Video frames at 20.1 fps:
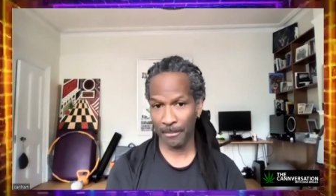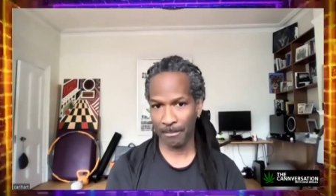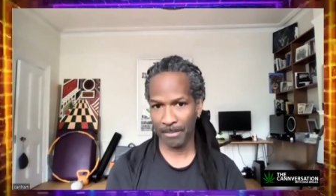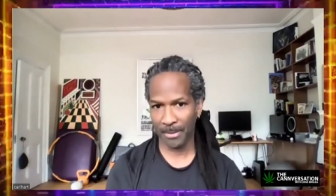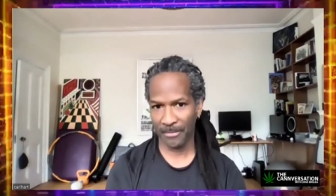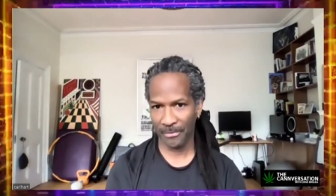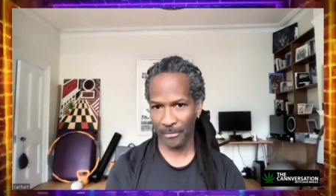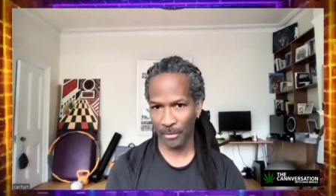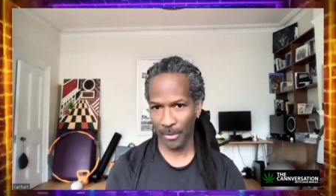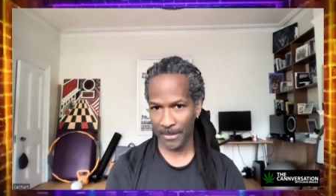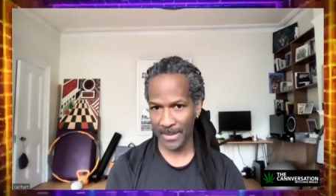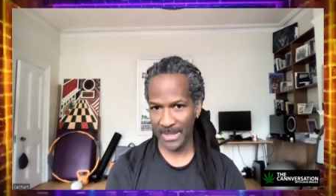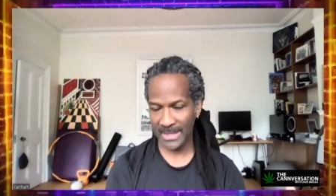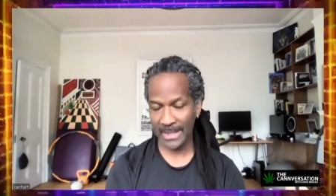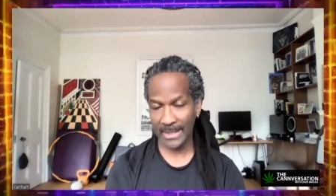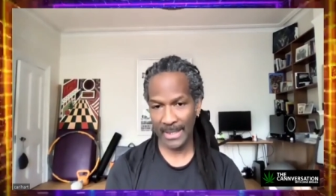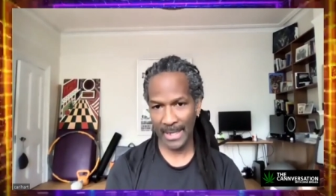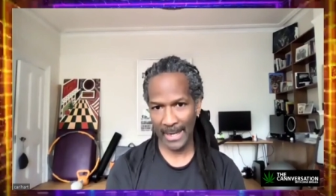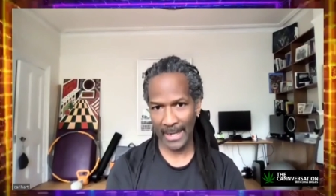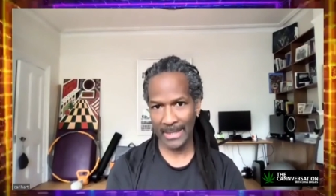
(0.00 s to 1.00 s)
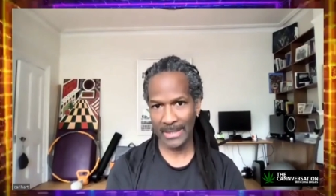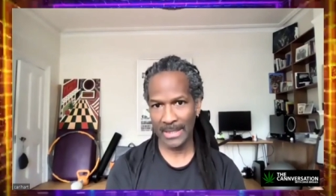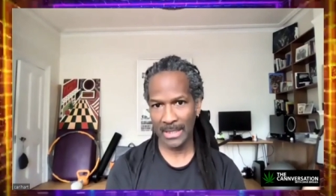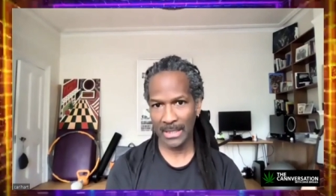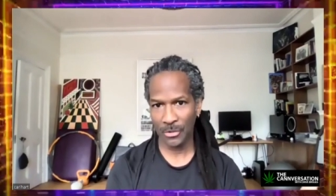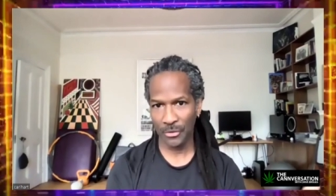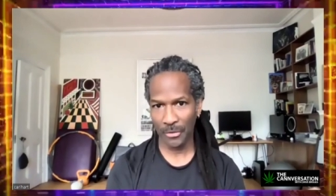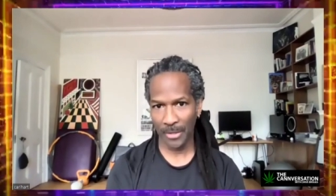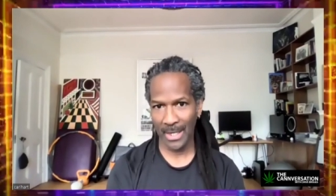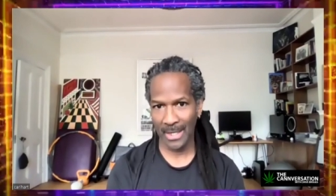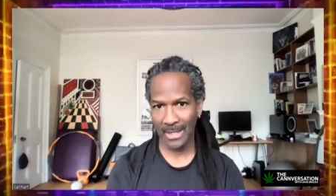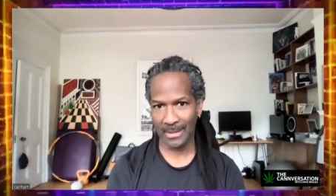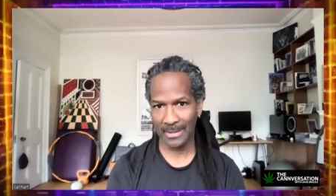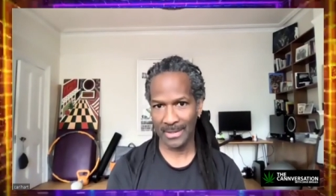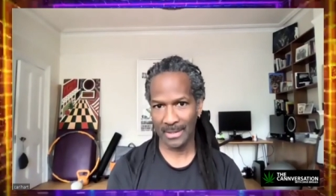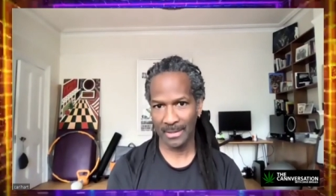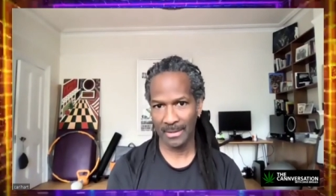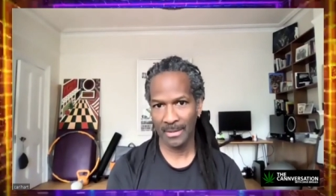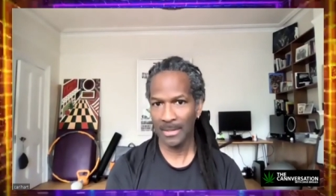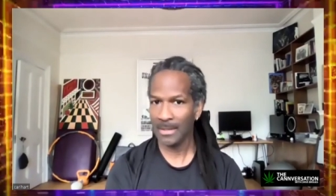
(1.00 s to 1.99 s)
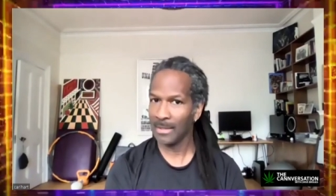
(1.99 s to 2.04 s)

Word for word: performance enhancing drugs.